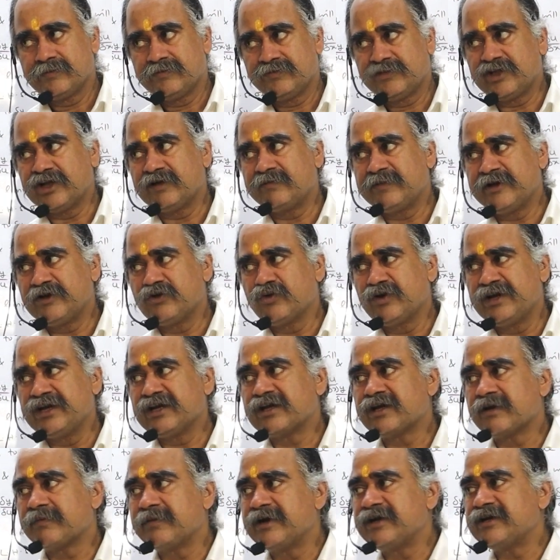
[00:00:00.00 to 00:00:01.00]
There will be no
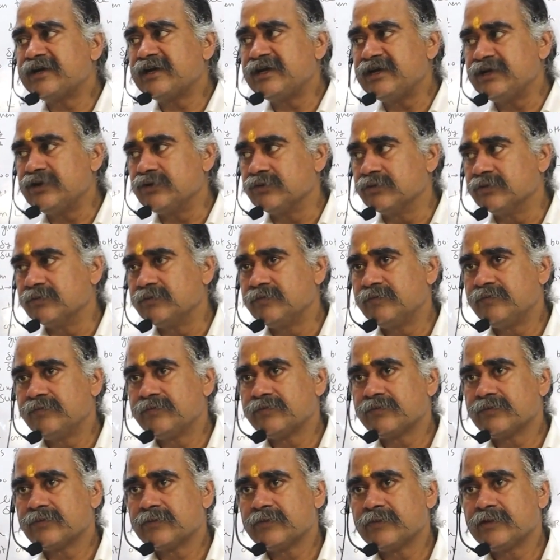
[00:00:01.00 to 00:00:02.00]
increment in u.
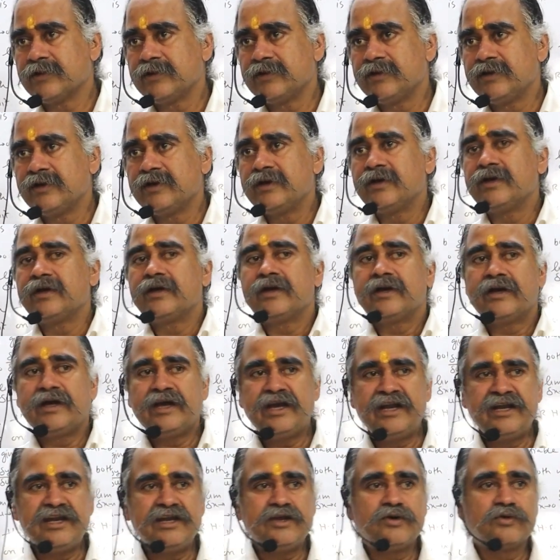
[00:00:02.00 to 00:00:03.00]

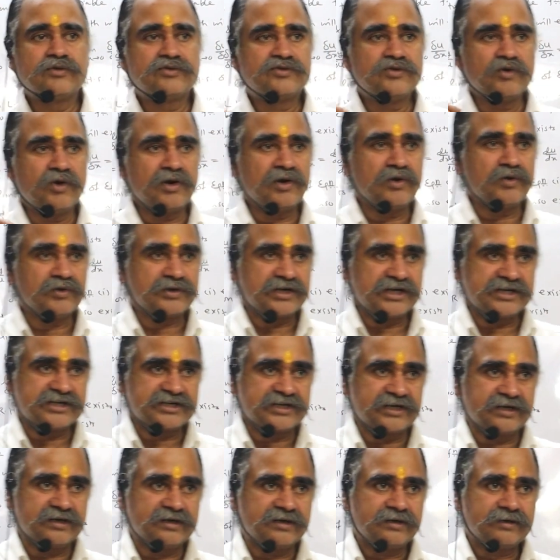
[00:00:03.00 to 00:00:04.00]
In usual
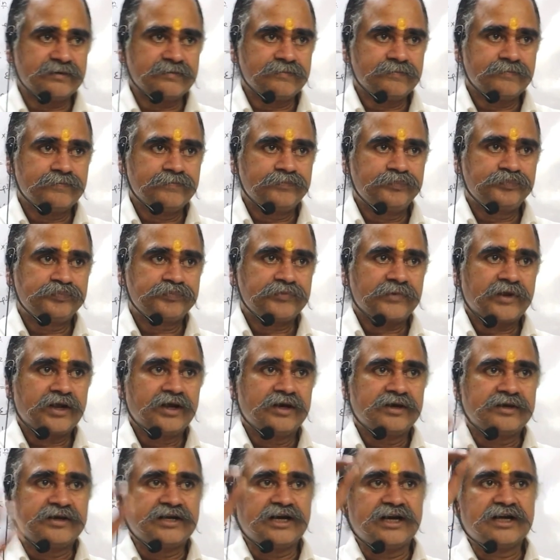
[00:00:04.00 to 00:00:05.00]
notation,
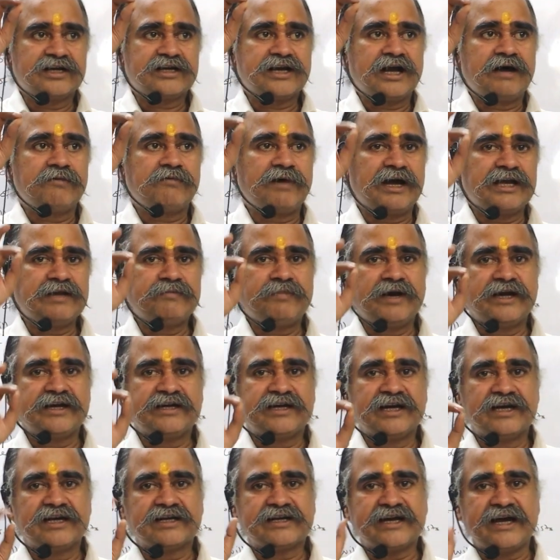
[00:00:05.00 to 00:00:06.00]
delta y by
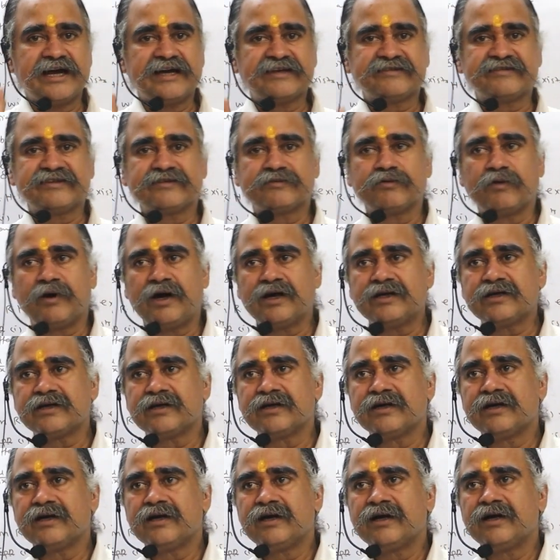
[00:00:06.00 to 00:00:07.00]
delta x is what?
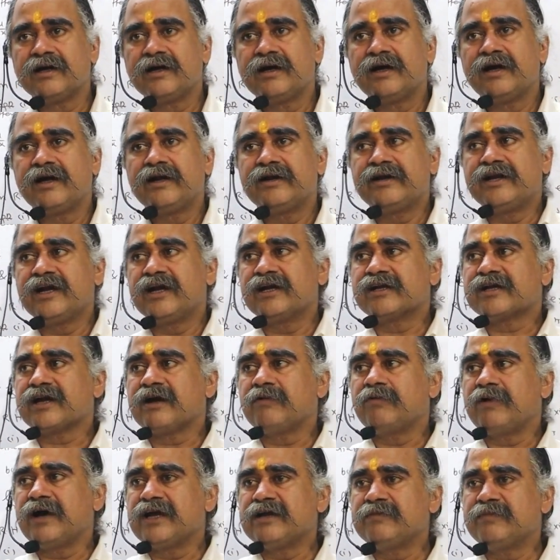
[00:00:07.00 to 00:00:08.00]
Delta
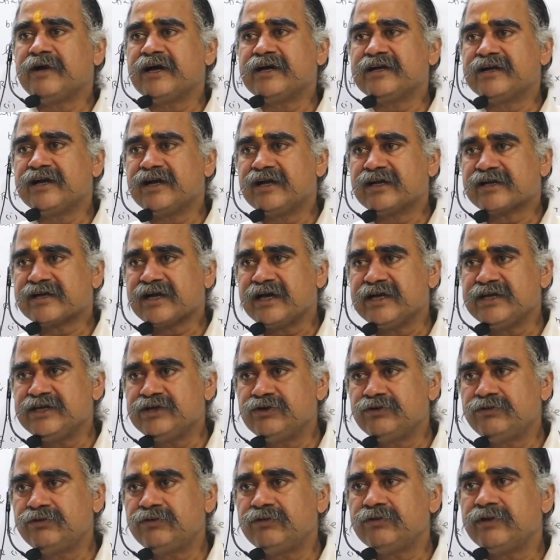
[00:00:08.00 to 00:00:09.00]
y by delta
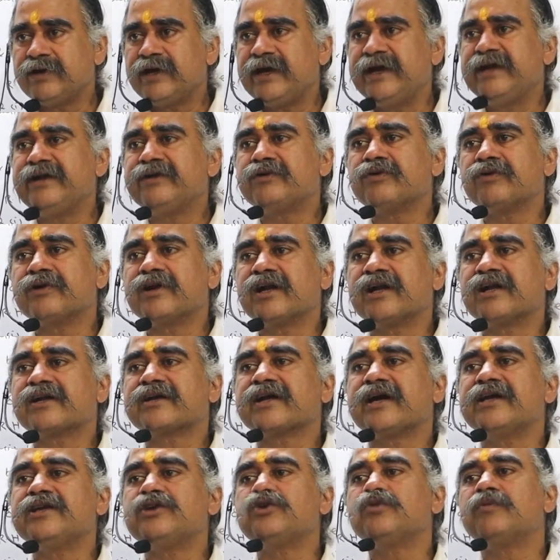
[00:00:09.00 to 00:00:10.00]
u into
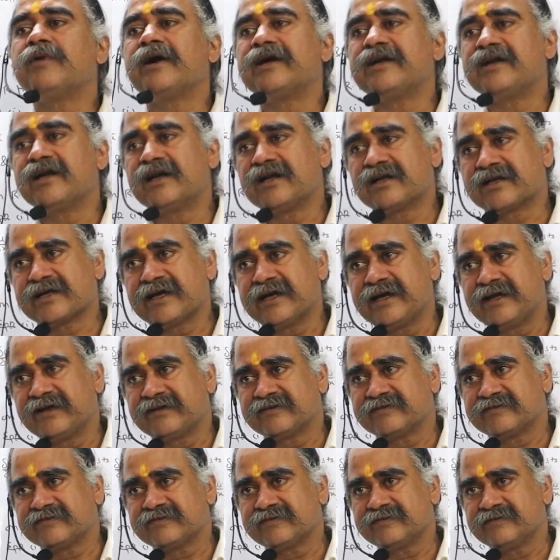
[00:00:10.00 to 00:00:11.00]
delta u by delta
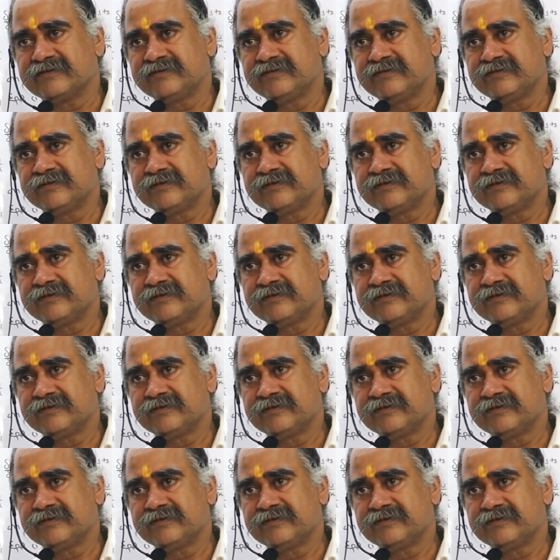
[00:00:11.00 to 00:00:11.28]
x.